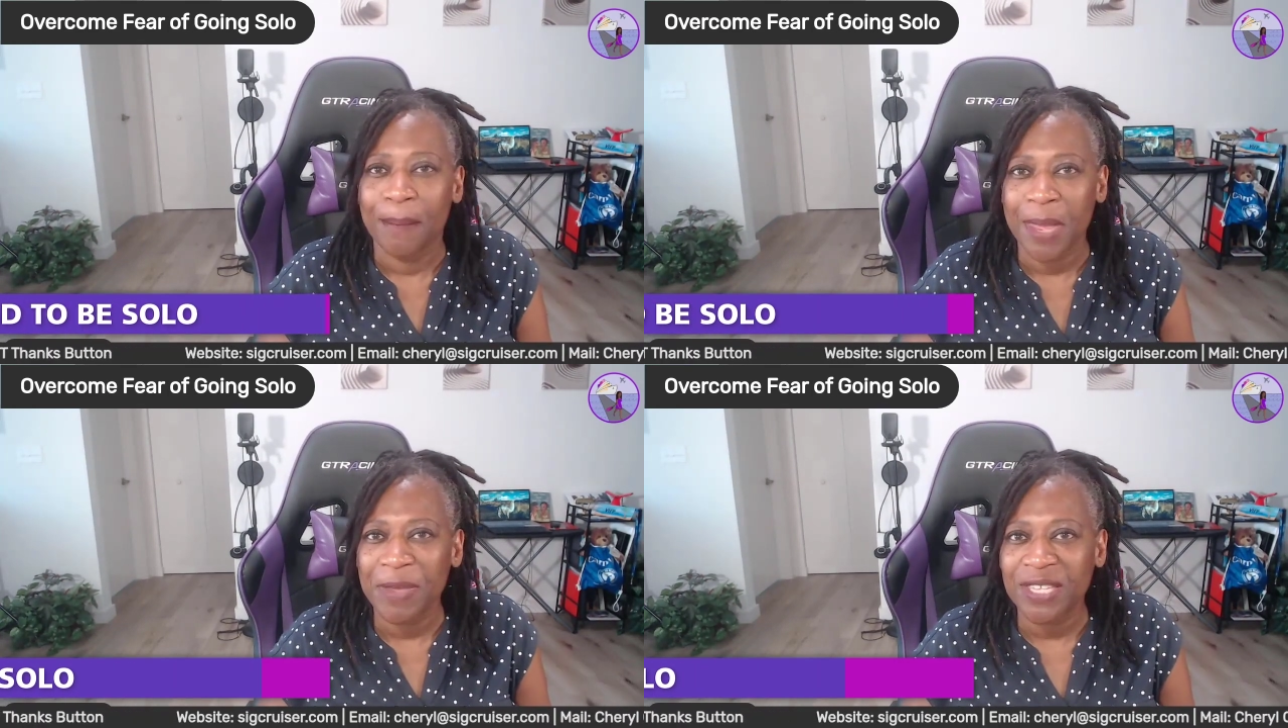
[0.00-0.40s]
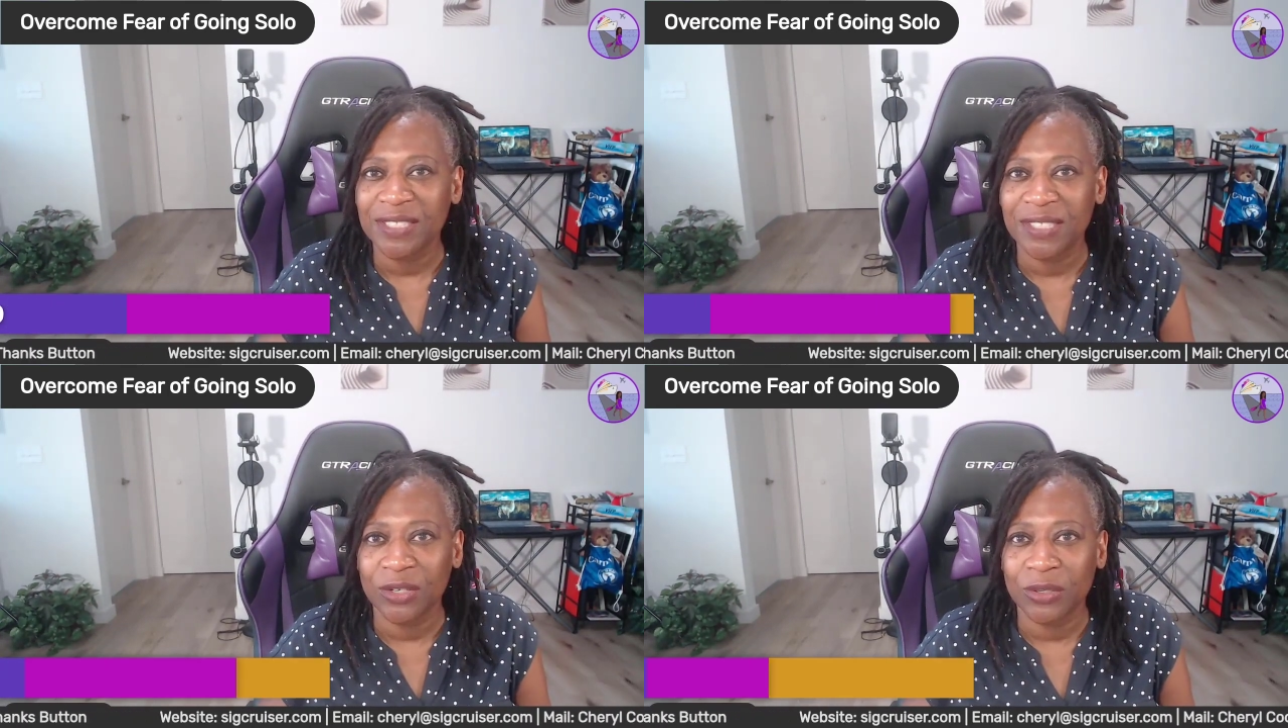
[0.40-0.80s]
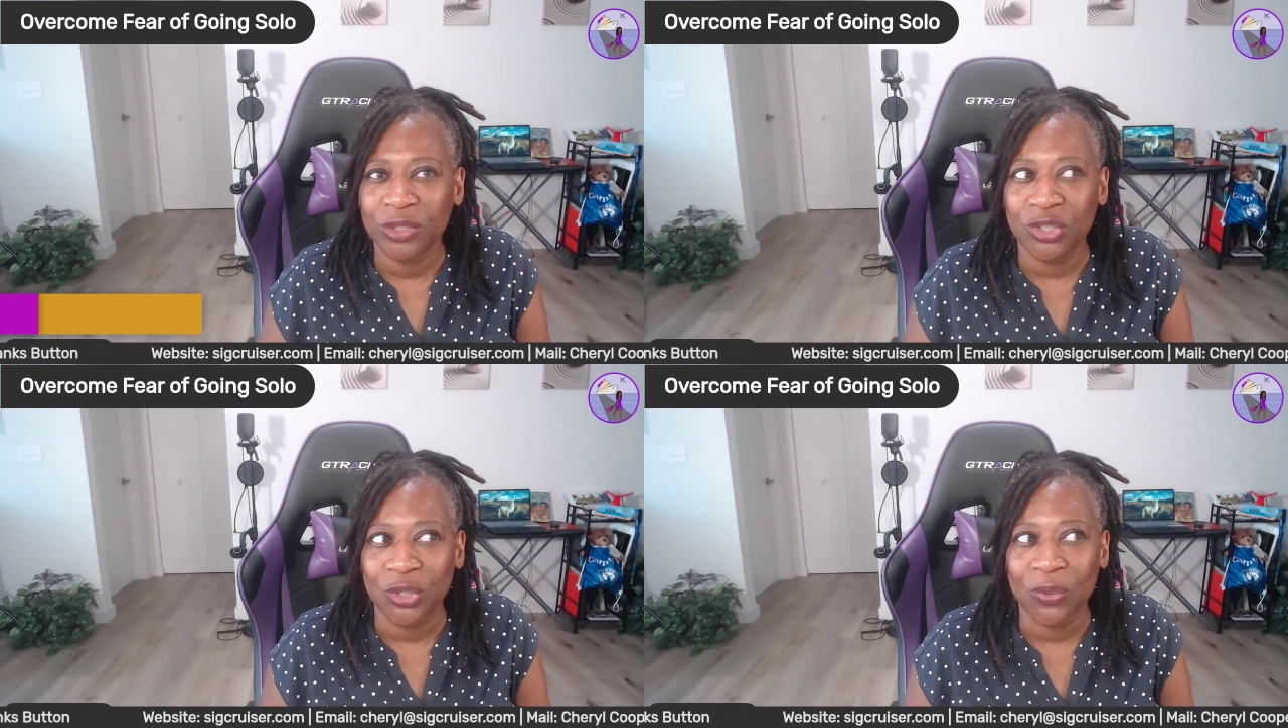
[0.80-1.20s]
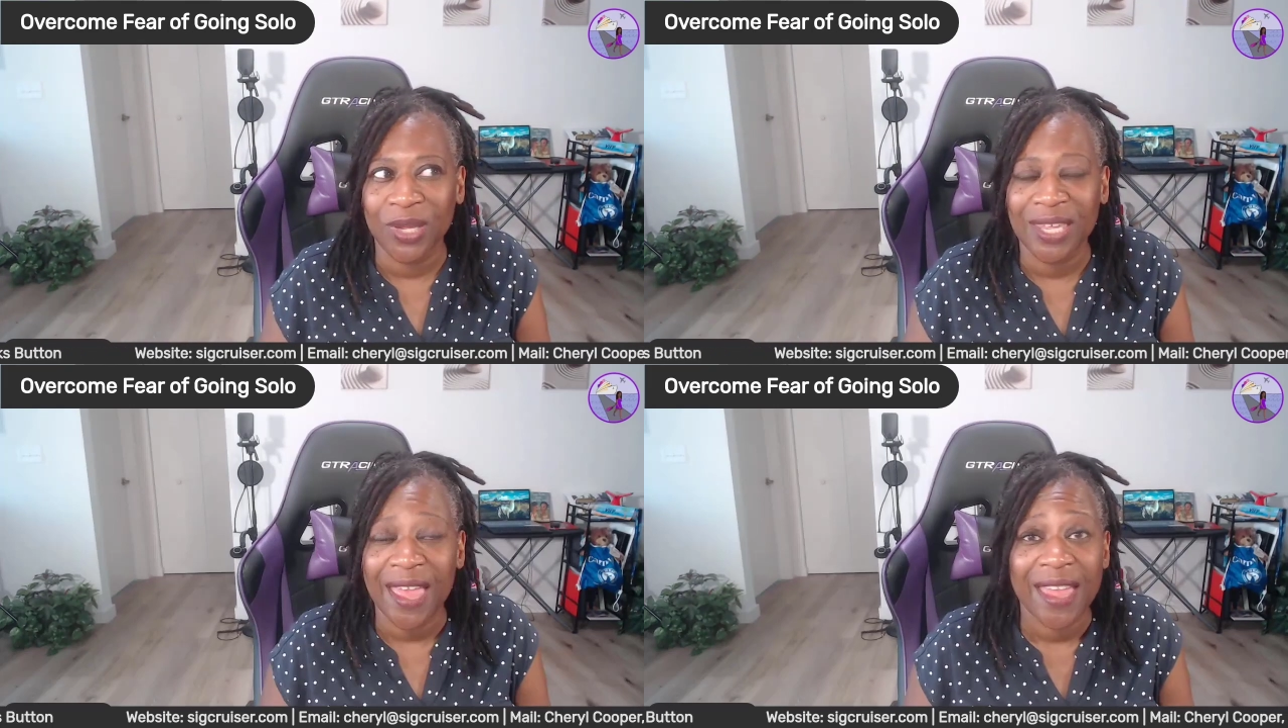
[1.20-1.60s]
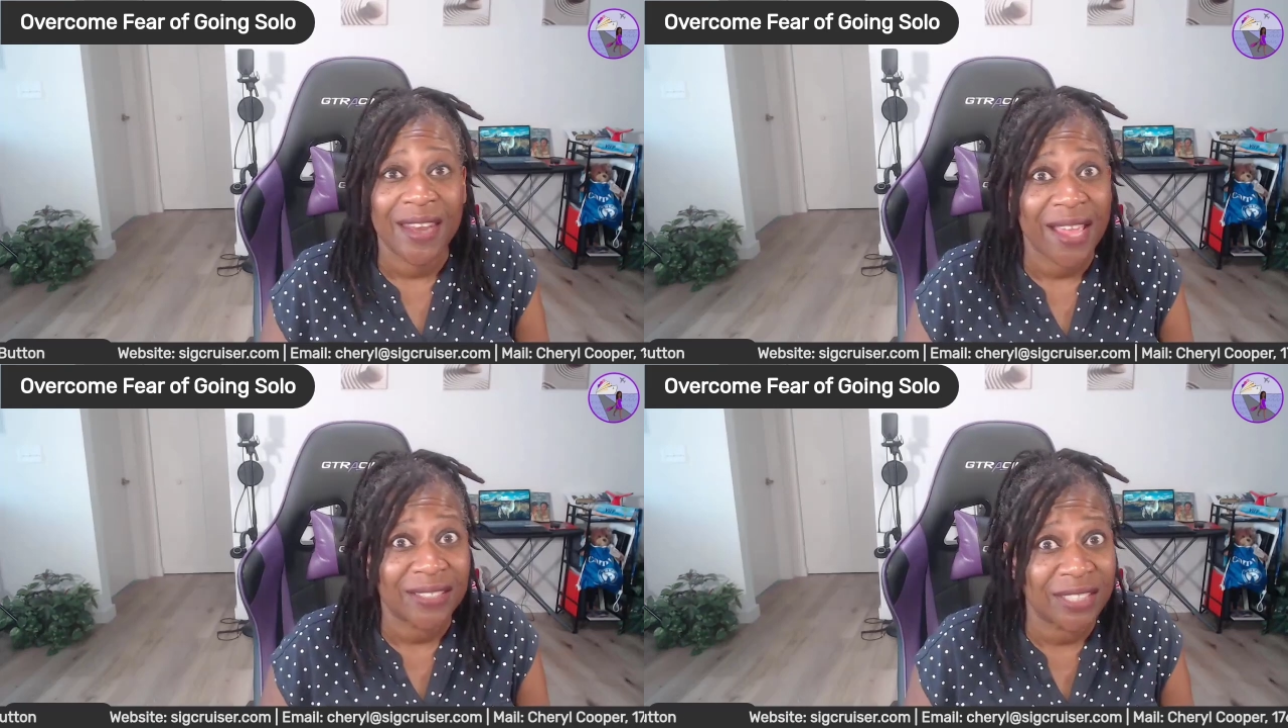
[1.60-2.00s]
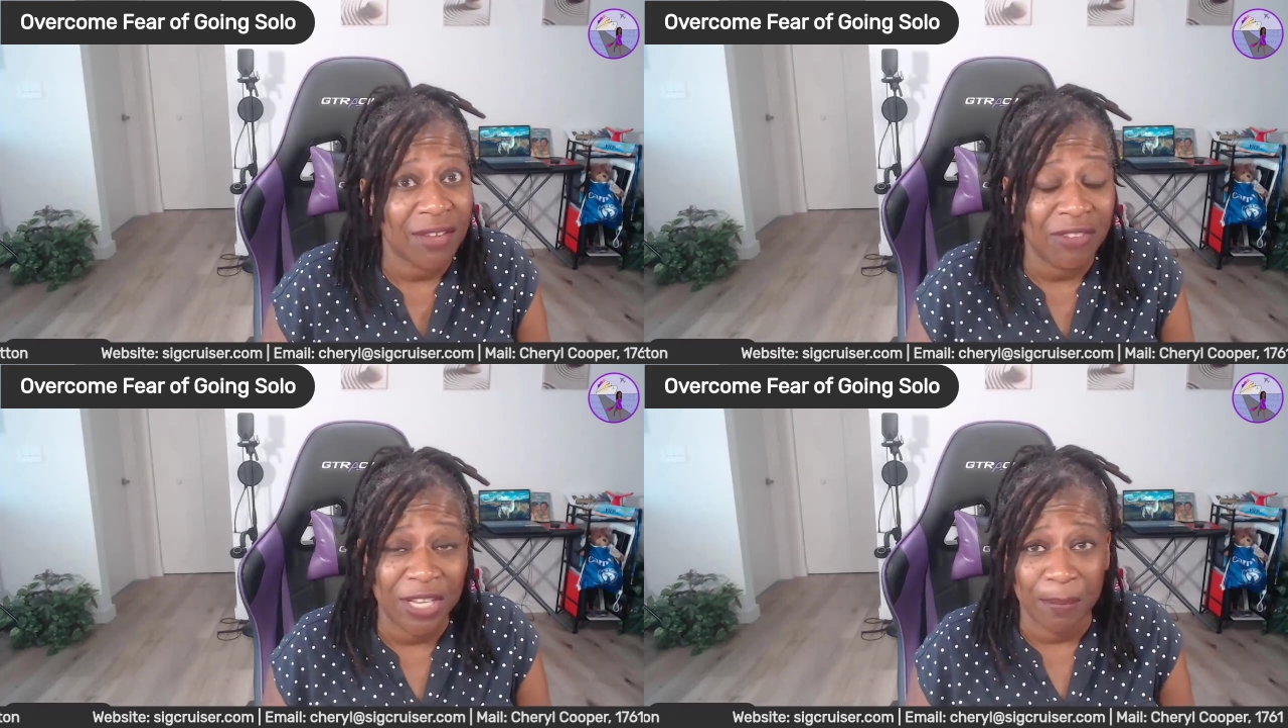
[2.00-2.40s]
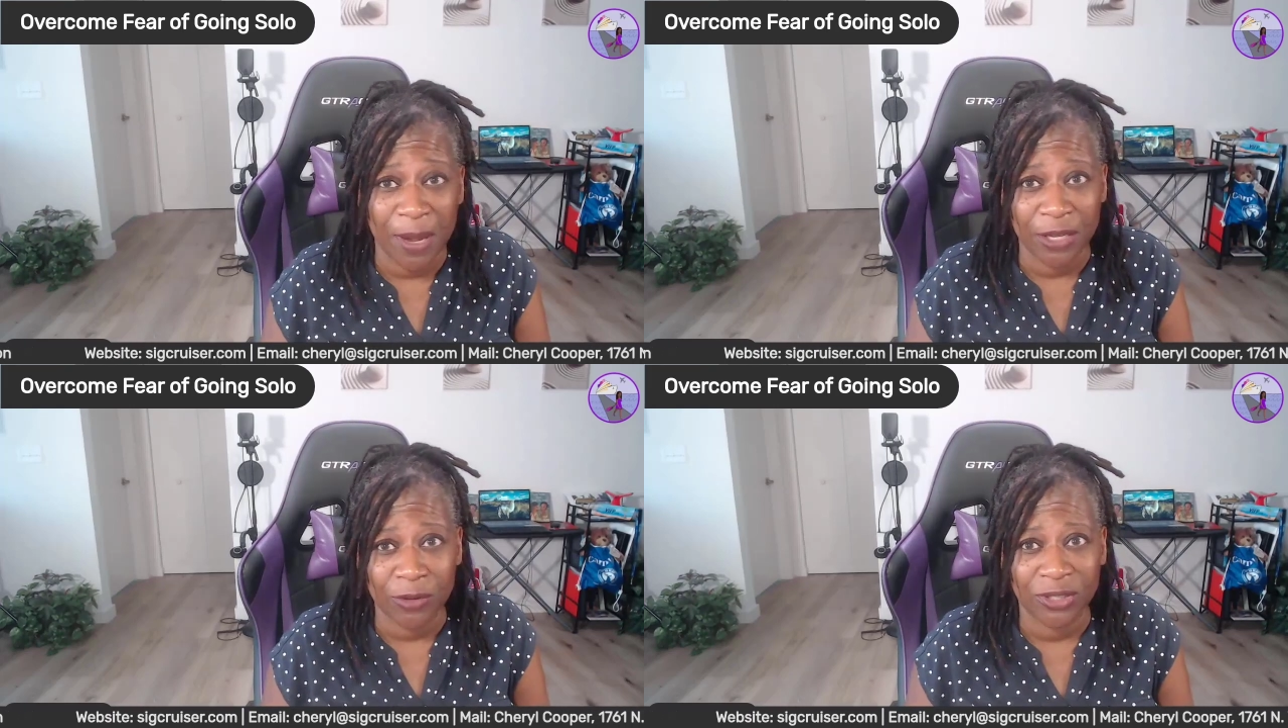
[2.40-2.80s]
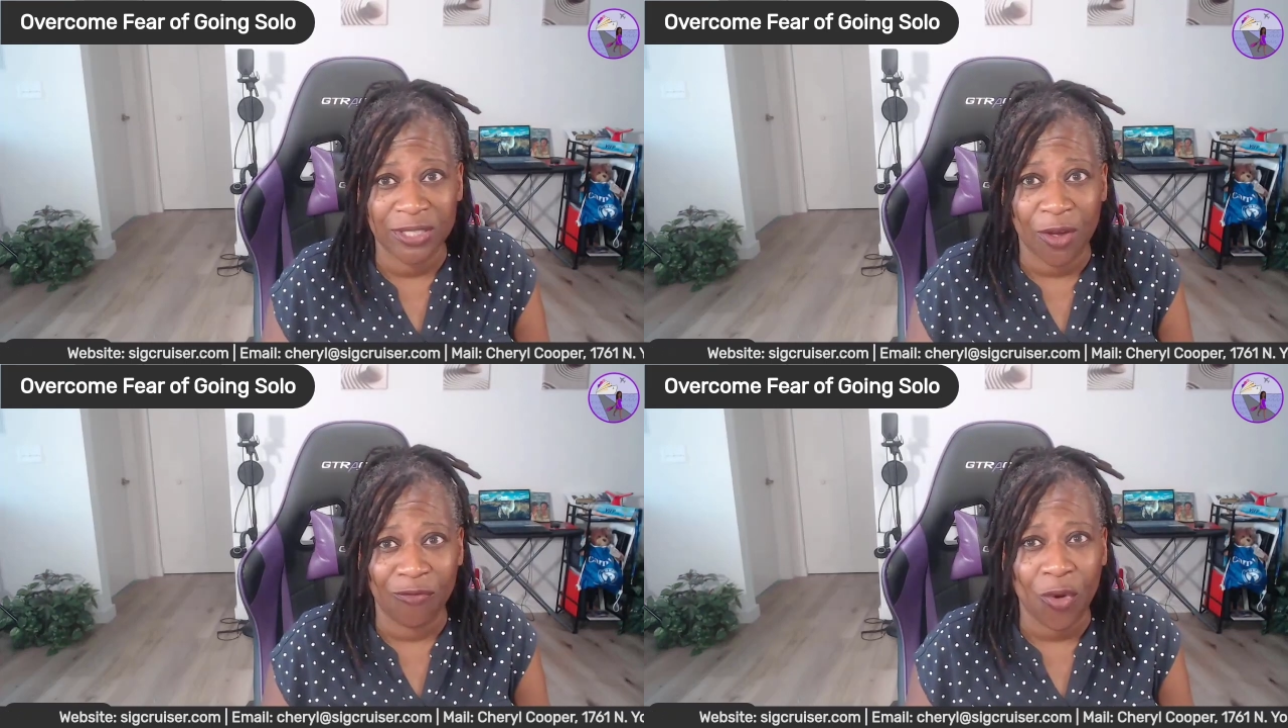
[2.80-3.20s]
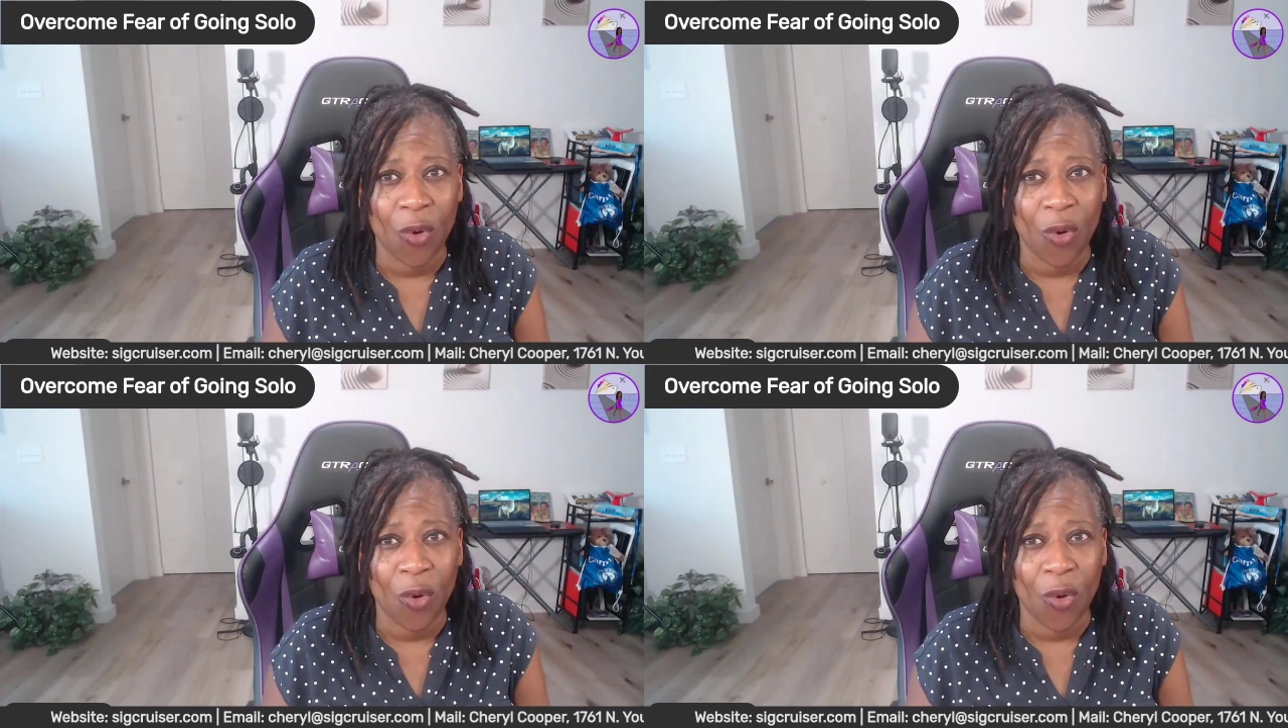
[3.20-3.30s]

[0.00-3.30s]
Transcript: Maybe consider doing an activity by yourself